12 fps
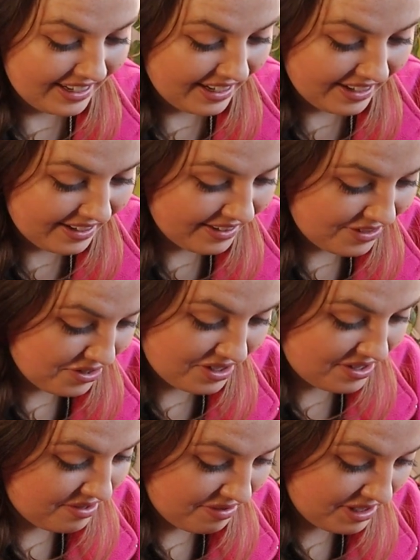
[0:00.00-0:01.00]
it
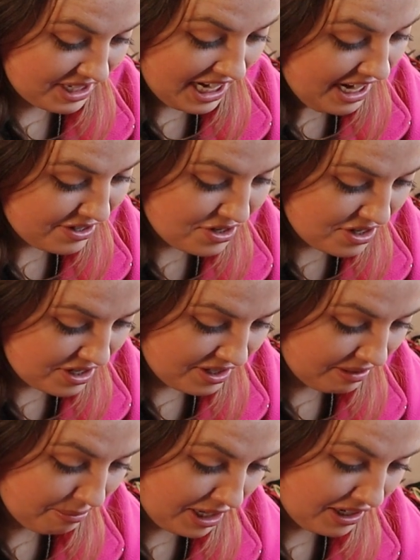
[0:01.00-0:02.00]
just stashed
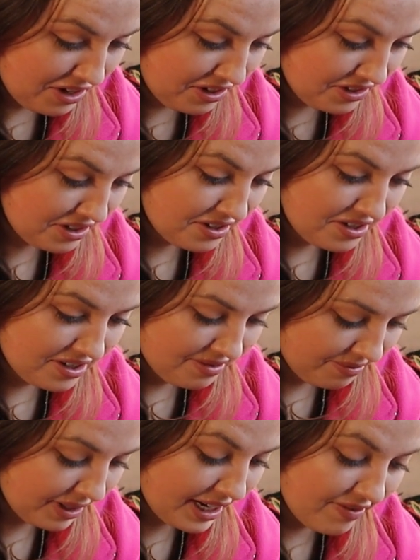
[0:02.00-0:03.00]
in my closet
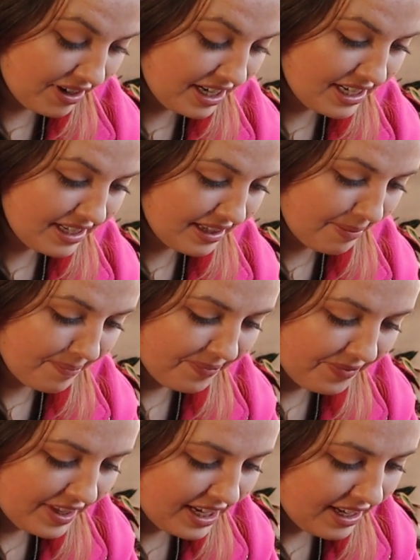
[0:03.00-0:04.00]
whenever I need them.
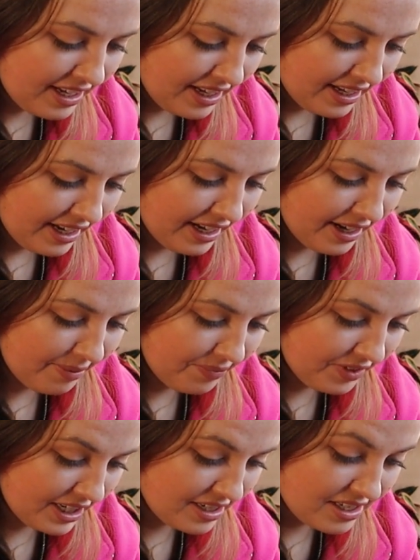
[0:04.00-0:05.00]

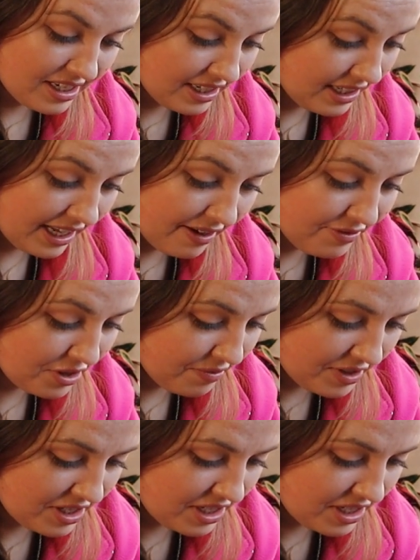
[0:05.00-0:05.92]
There's still leftover